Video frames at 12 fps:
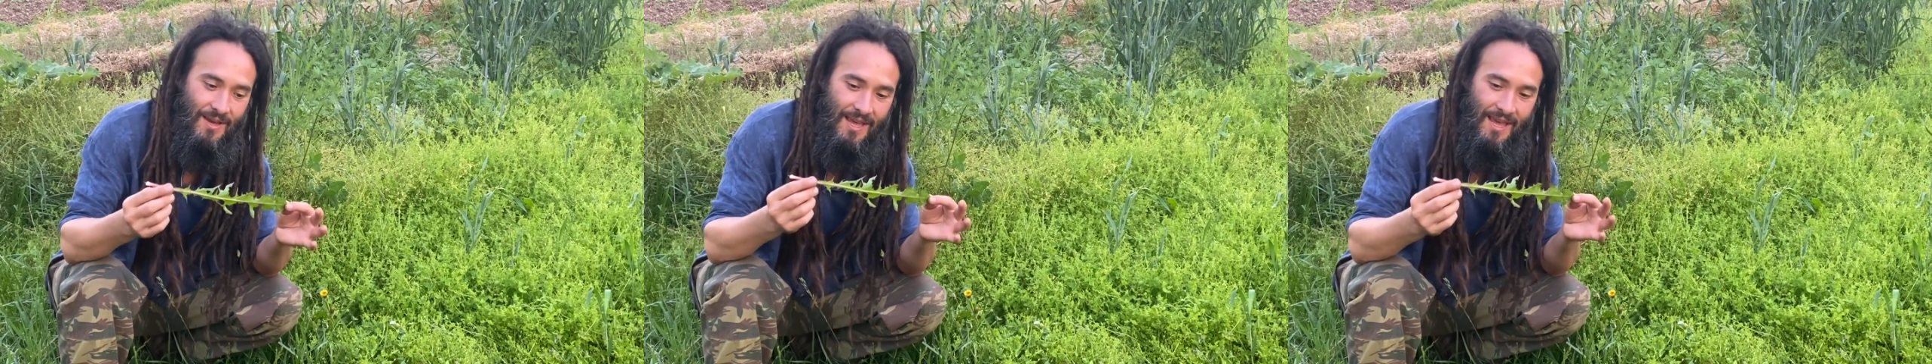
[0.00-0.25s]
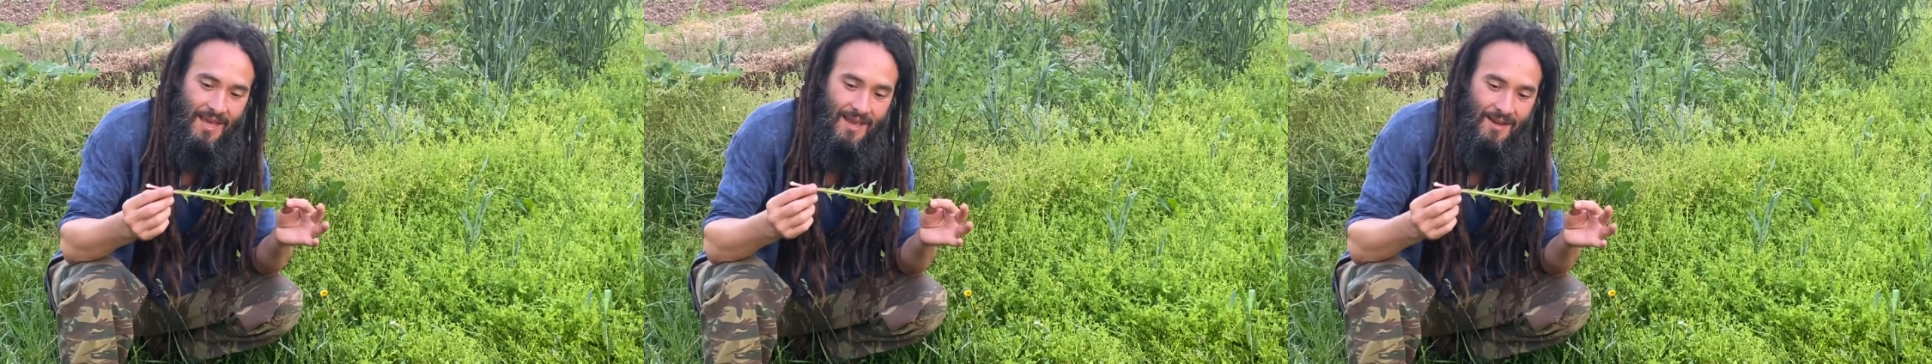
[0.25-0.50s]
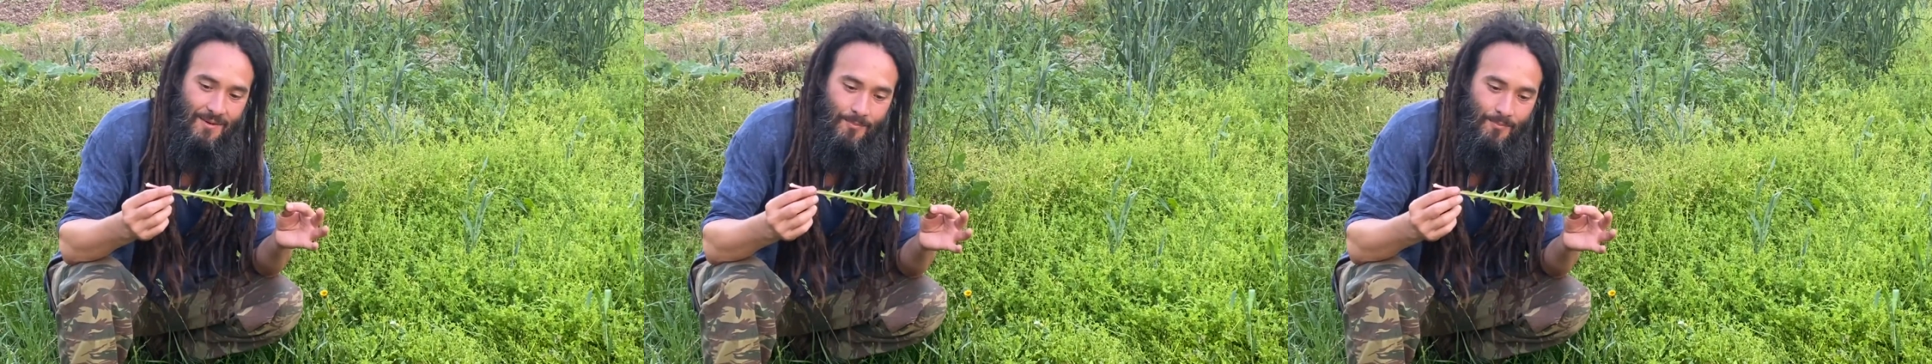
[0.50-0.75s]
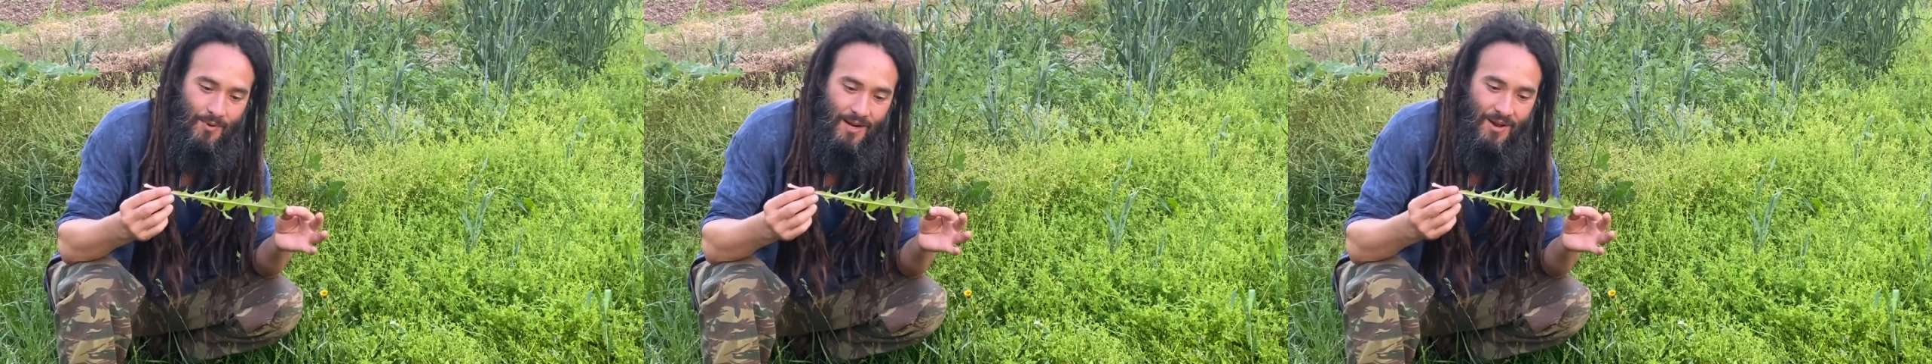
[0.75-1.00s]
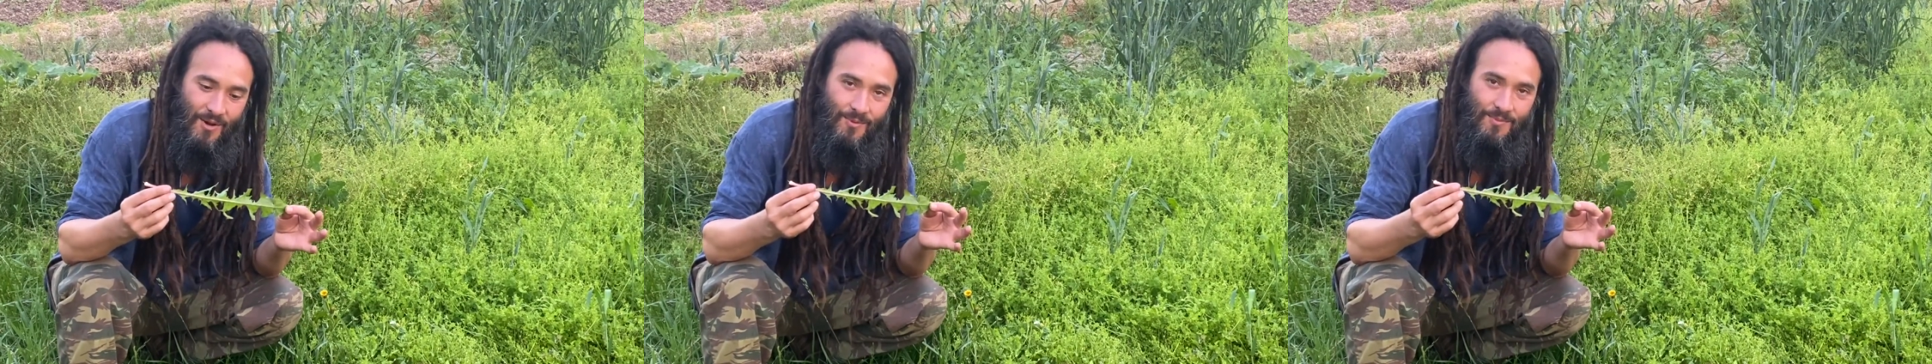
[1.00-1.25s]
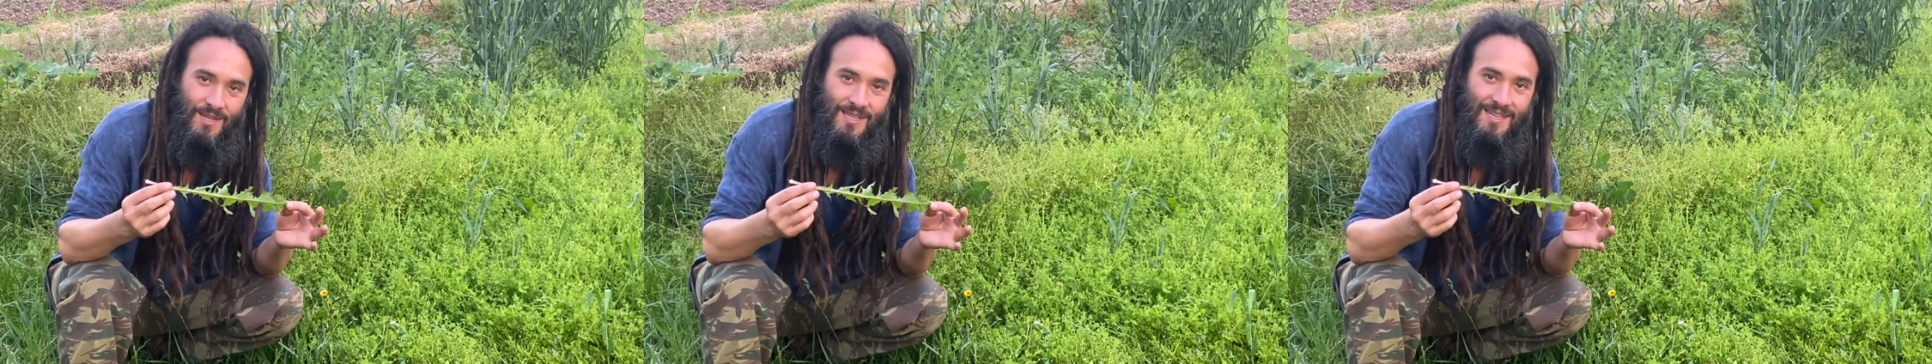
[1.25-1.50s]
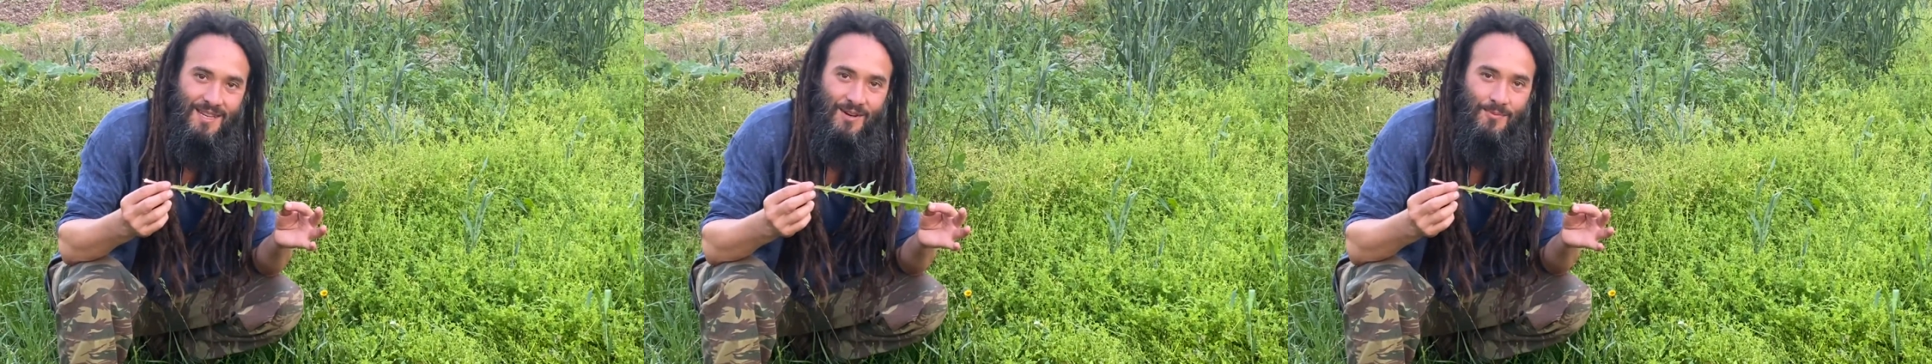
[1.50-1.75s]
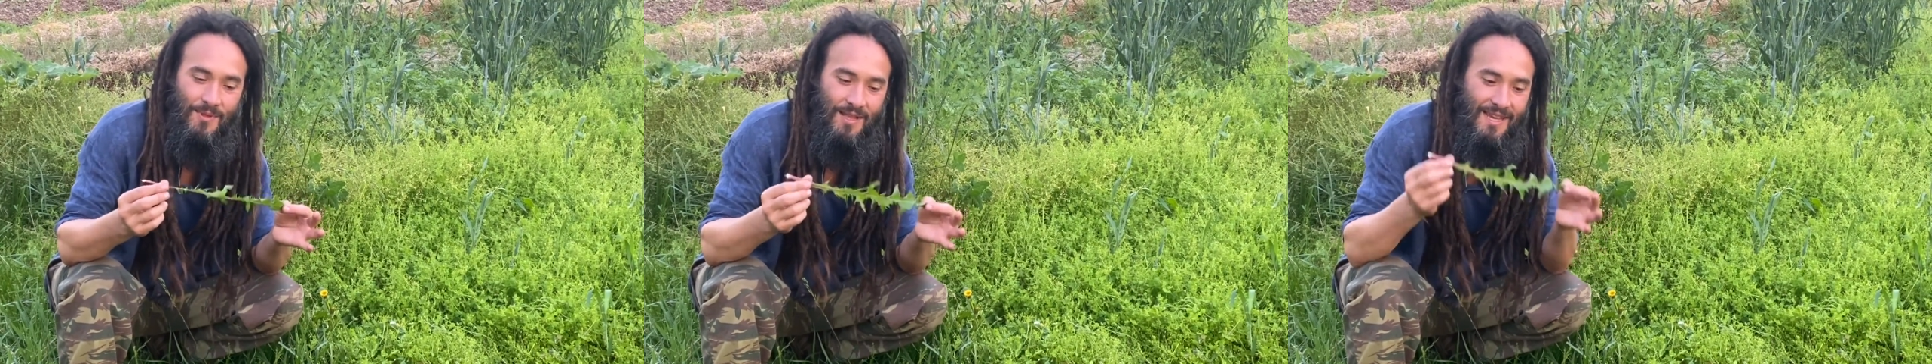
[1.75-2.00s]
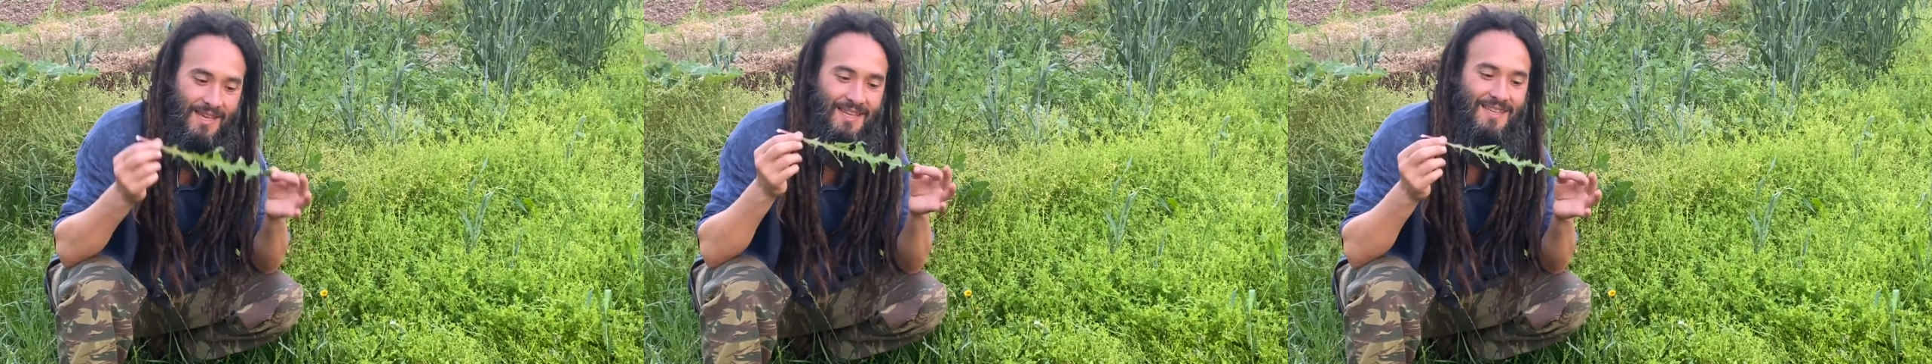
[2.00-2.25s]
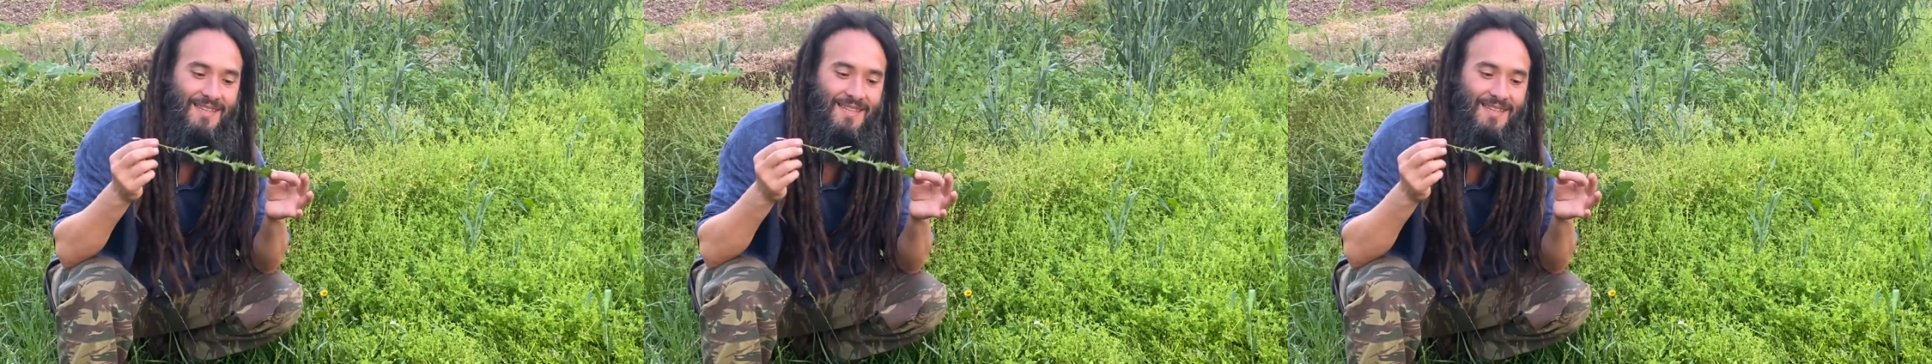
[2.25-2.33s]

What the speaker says: and bring home to the dinner plate.